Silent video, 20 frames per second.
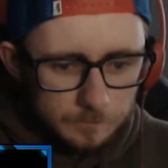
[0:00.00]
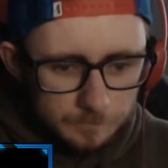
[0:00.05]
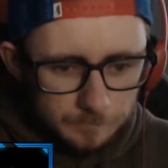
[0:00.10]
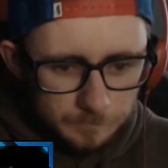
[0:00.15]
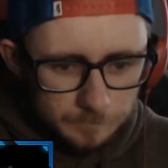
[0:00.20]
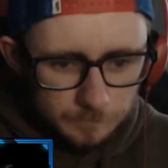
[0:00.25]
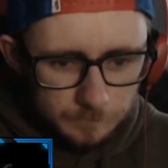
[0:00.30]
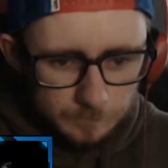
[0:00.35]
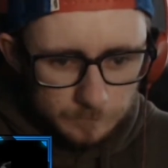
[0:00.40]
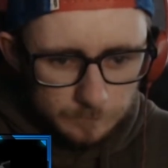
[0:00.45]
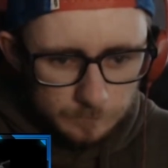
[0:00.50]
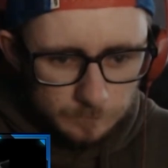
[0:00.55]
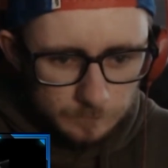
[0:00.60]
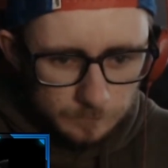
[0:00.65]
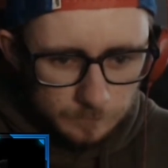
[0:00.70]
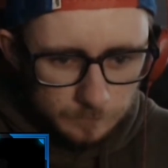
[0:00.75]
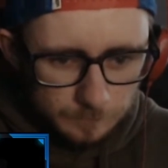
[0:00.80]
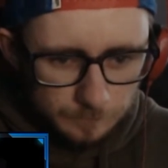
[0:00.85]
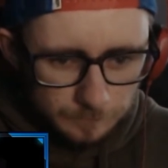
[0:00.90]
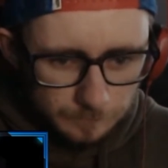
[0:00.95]

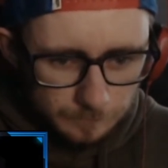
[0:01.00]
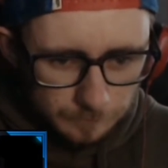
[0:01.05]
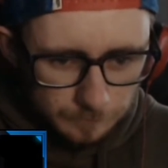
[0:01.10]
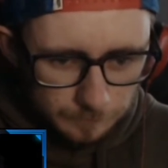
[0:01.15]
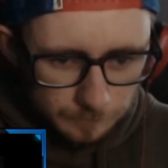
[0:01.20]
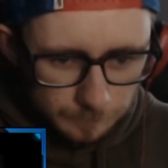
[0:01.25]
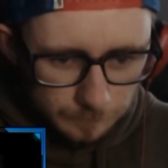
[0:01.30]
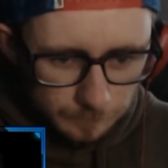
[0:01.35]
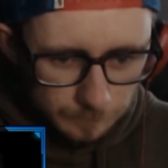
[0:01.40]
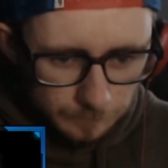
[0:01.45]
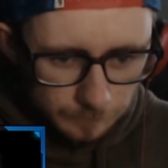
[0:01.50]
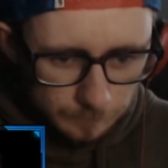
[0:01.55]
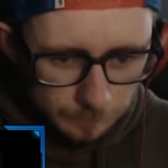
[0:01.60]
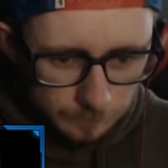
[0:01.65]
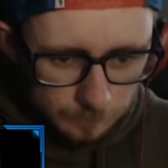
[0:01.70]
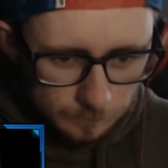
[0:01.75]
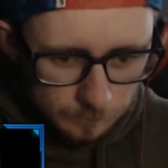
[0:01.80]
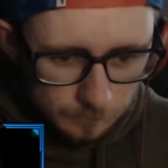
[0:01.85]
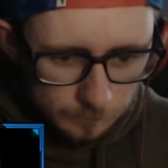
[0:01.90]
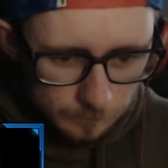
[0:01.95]

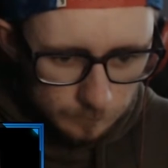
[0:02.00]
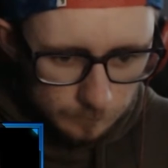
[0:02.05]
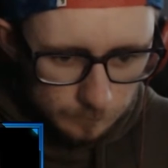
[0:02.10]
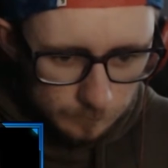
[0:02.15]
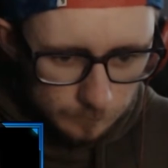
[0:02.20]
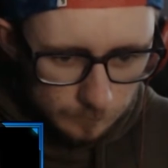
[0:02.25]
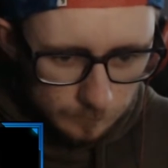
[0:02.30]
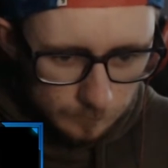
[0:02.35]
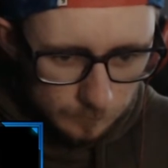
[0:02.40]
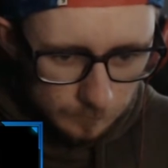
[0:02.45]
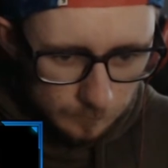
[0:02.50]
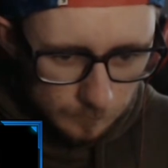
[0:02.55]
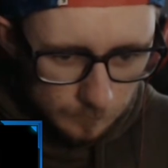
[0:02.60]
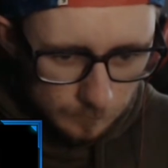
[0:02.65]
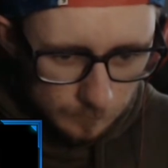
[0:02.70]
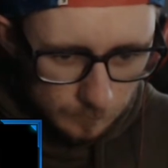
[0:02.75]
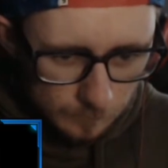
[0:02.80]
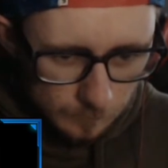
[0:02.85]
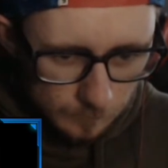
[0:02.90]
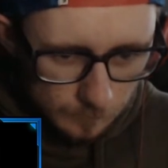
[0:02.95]

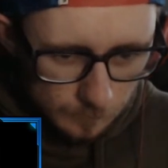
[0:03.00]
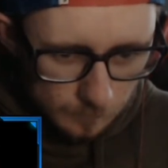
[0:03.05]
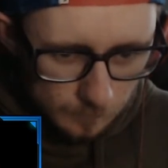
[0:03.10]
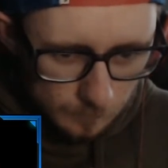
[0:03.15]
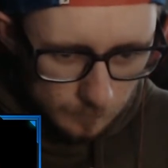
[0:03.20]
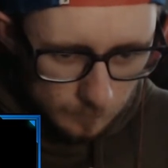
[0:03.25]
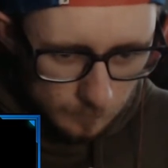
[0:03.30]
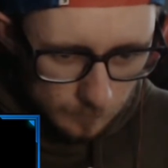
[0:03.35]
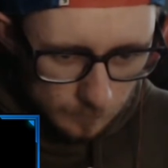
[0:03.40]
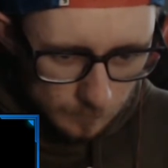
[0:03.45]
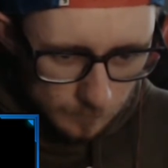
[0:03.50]
(silence)